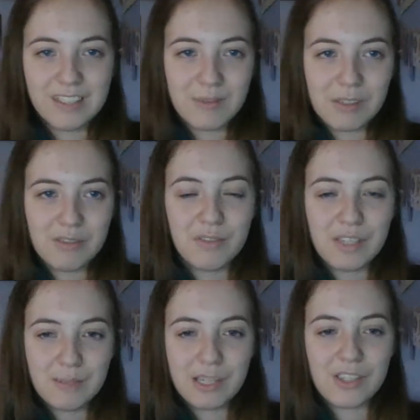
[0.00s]
especially with
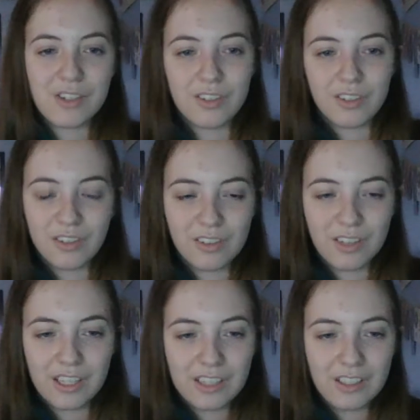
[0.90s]
animation, because
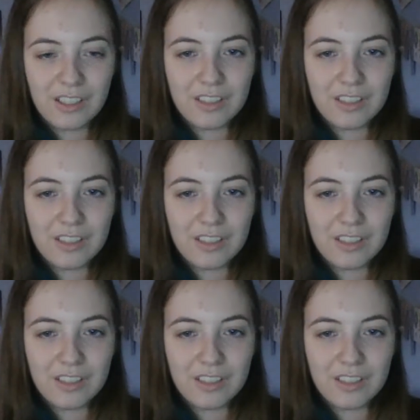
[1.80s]
like,